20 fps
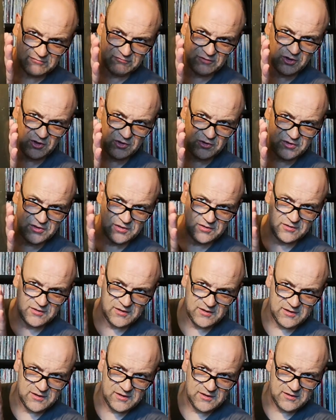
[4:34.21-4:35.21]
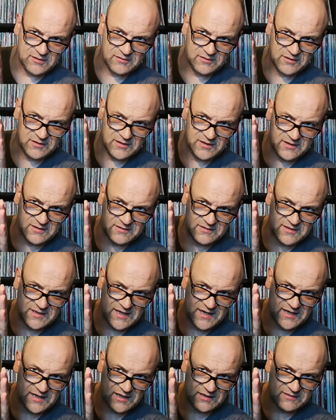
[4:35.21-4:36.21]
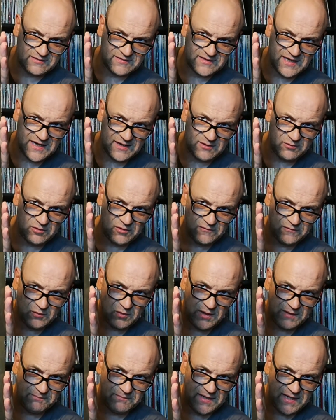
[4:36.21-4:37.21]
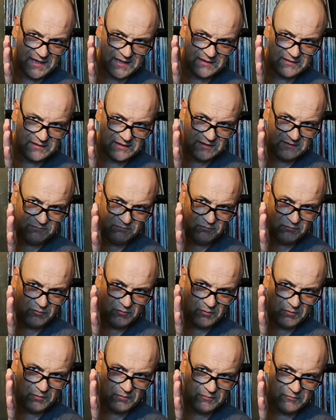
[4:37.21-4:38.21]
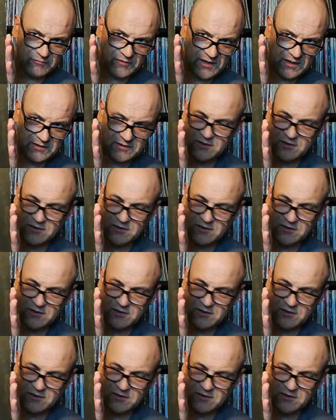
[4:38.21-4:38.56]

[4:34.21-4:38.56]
good. It tailed off quite badly around